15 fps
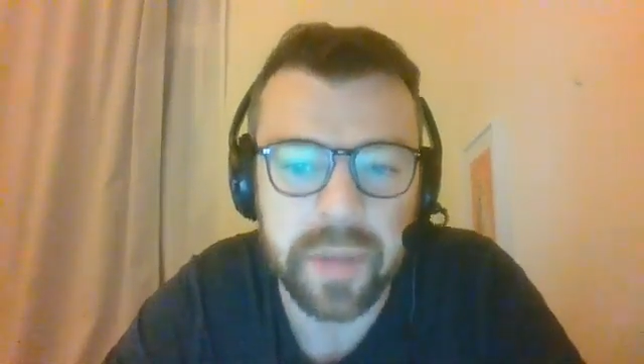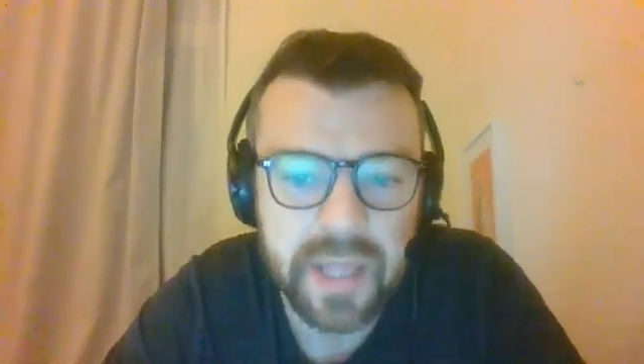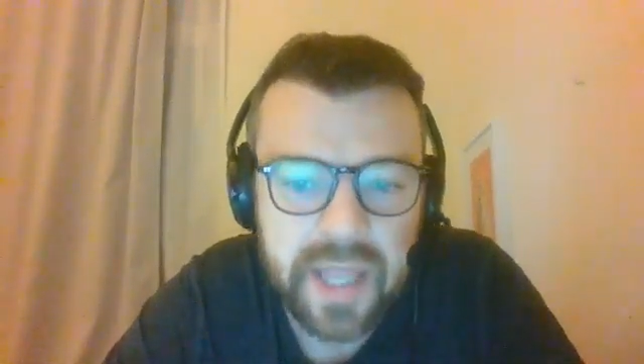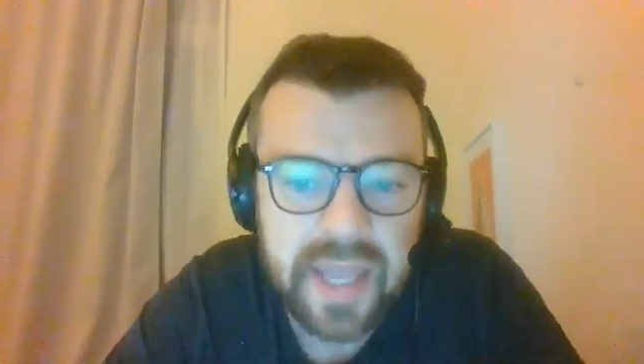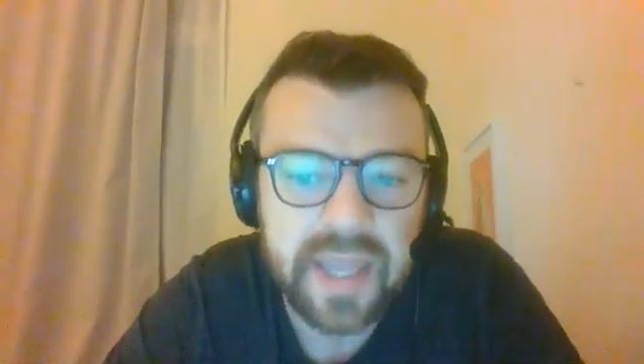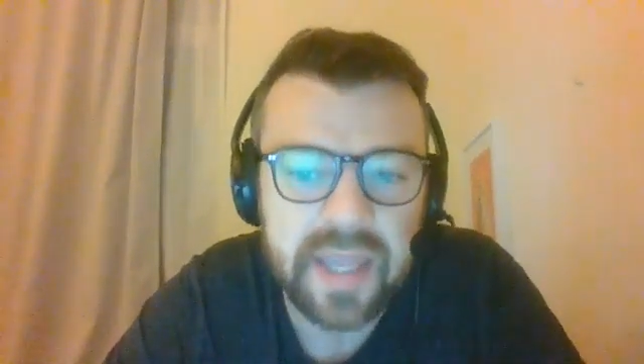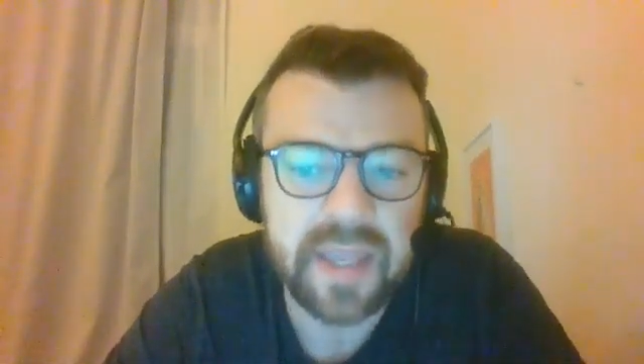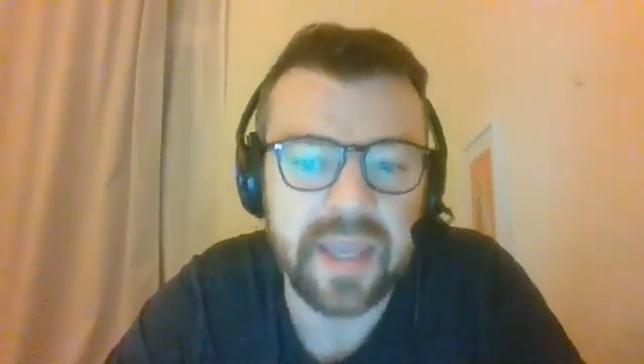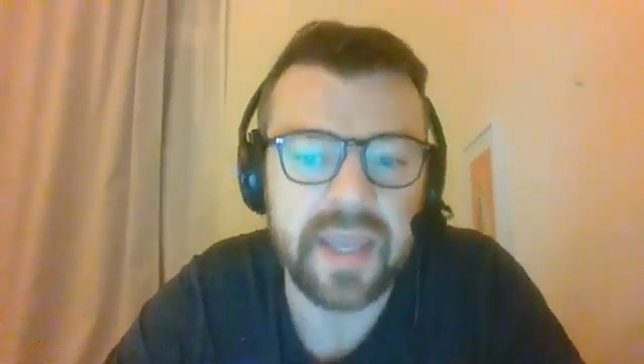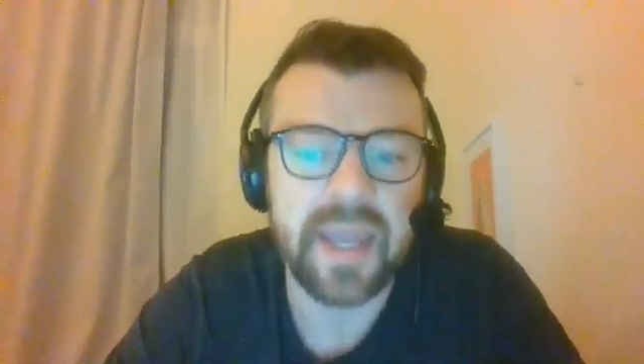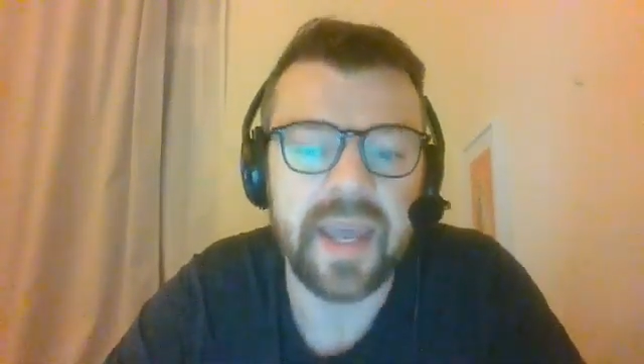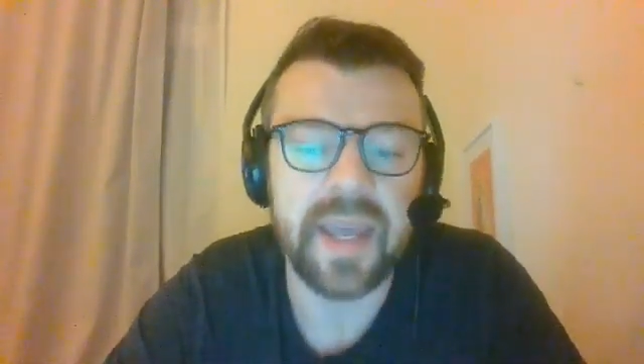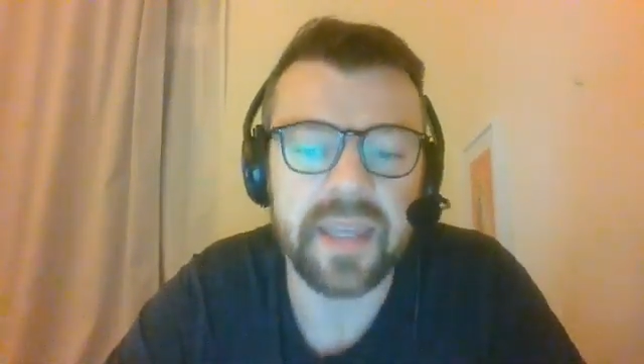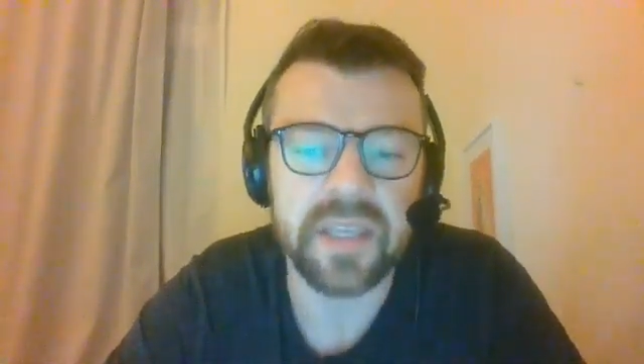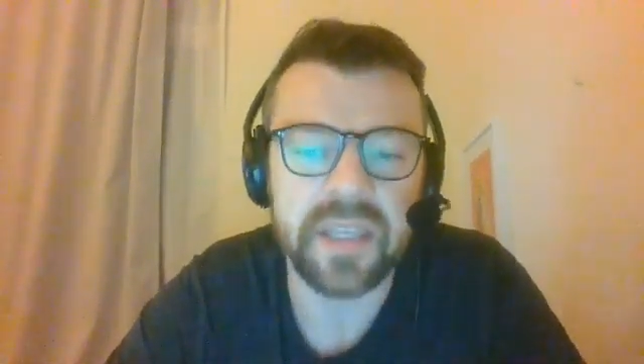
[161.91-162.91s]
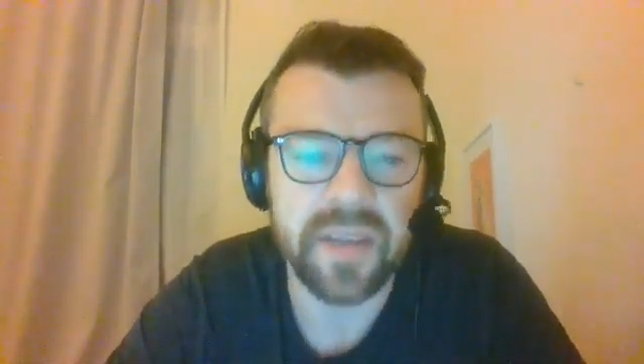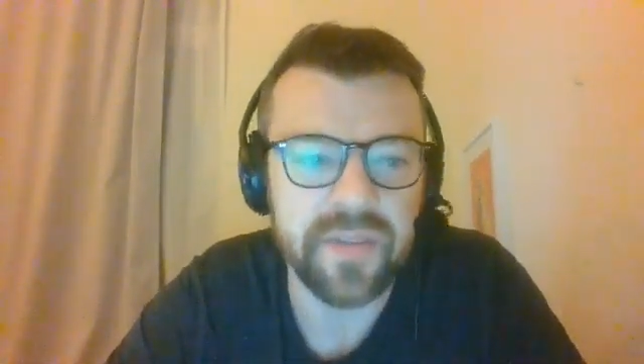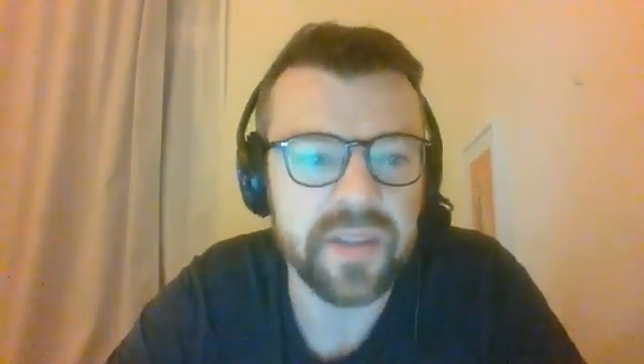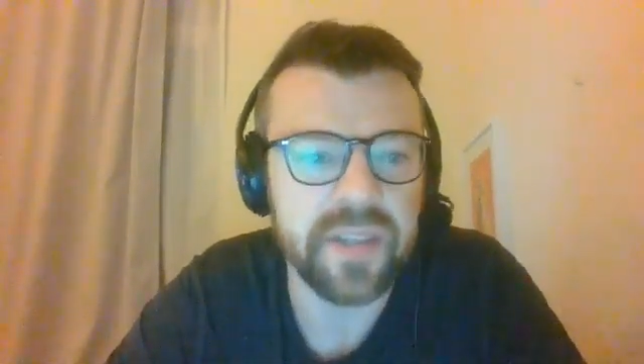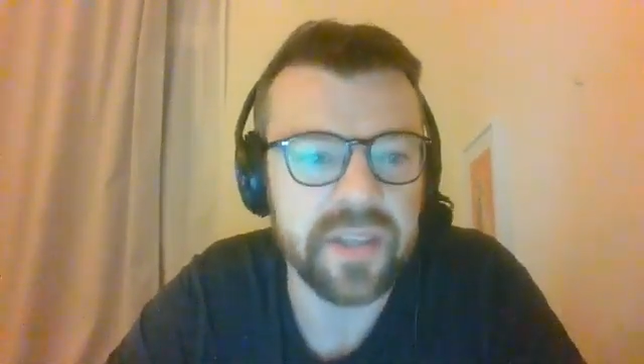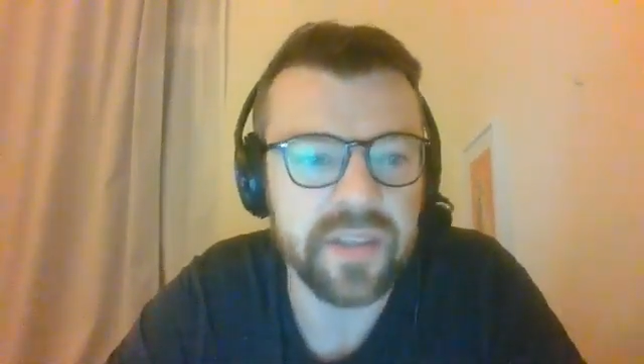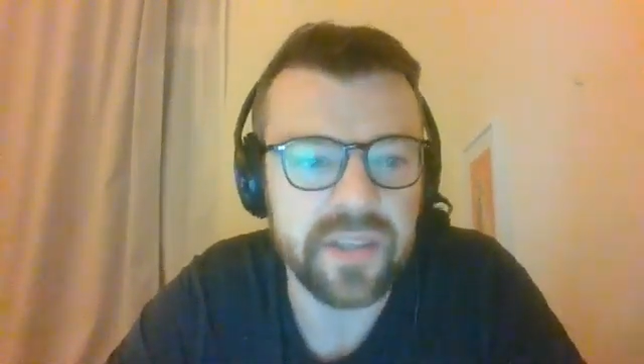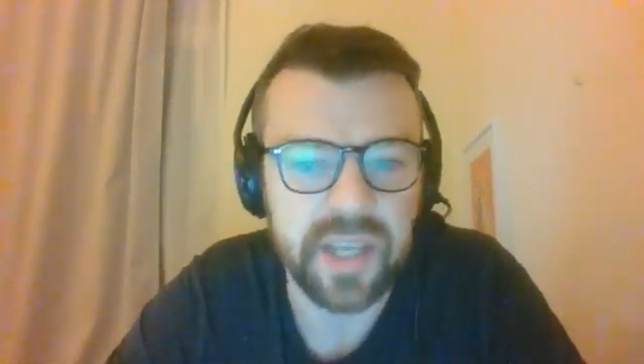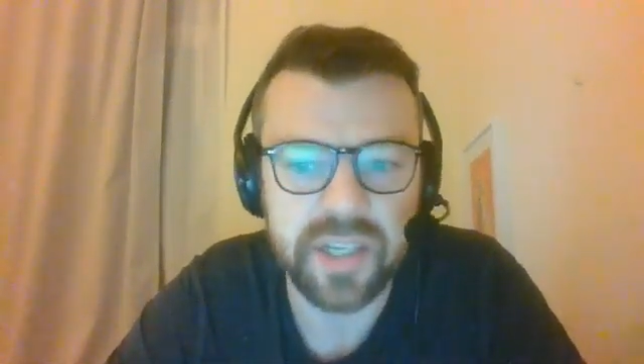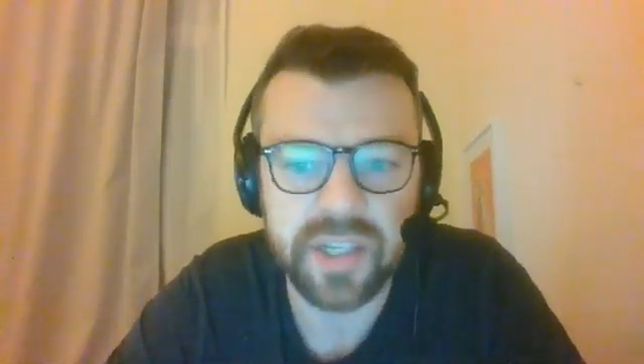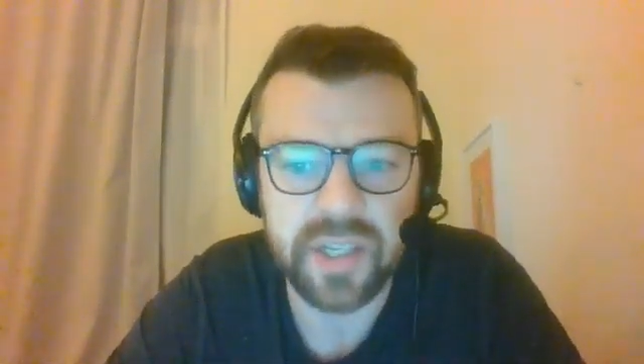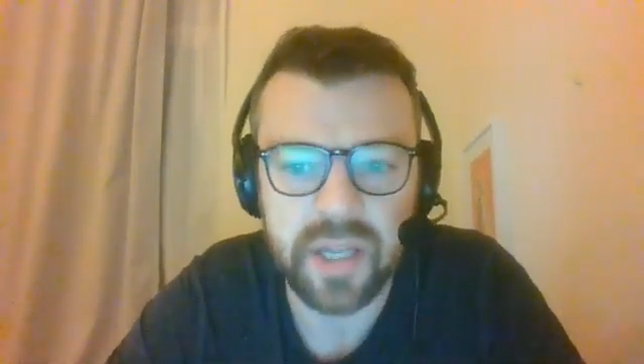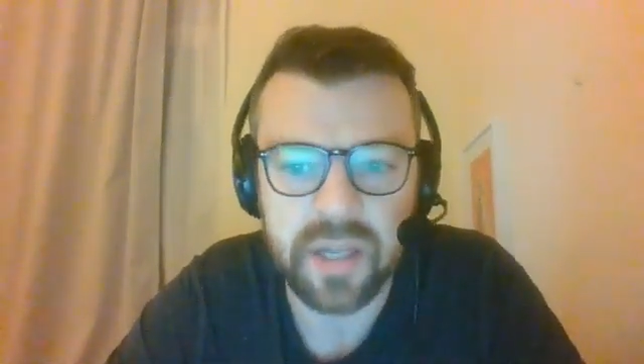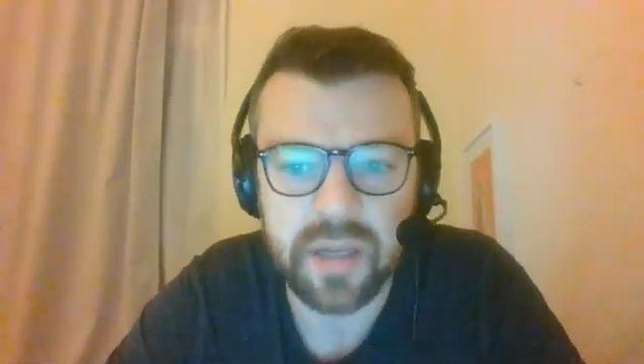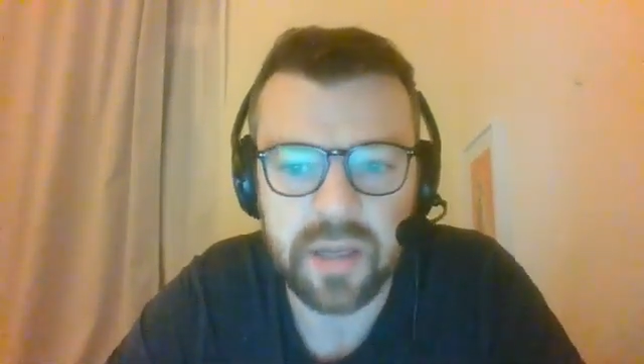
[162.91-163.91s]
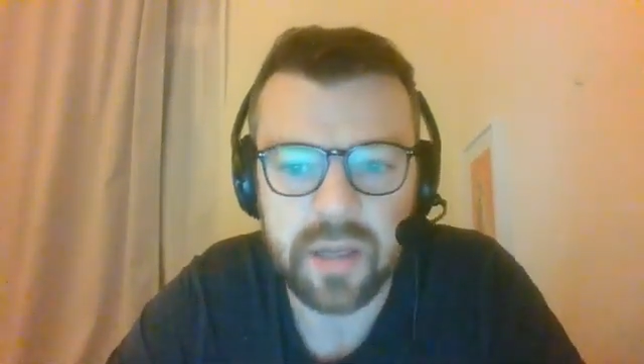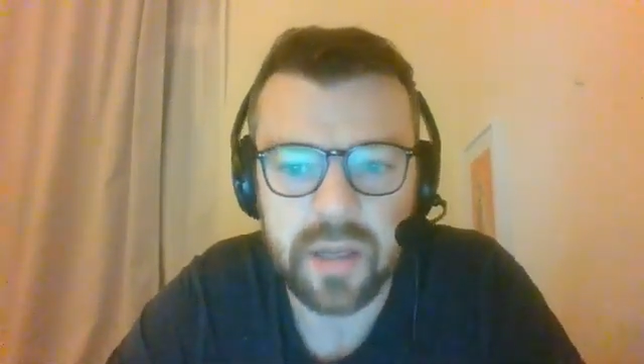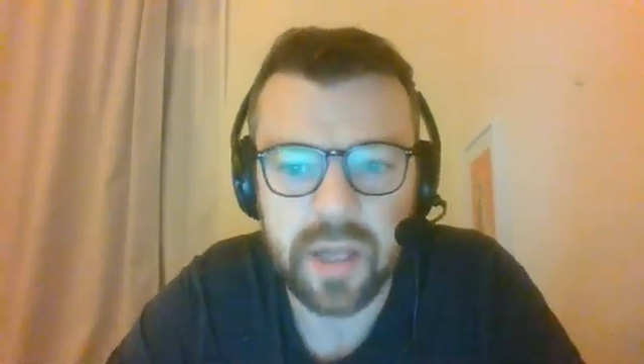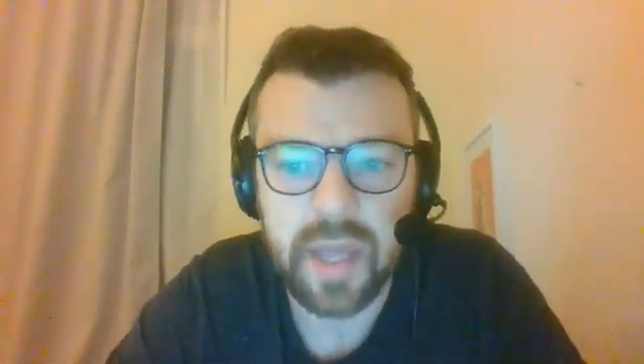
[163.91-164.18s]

plague in the 17th century,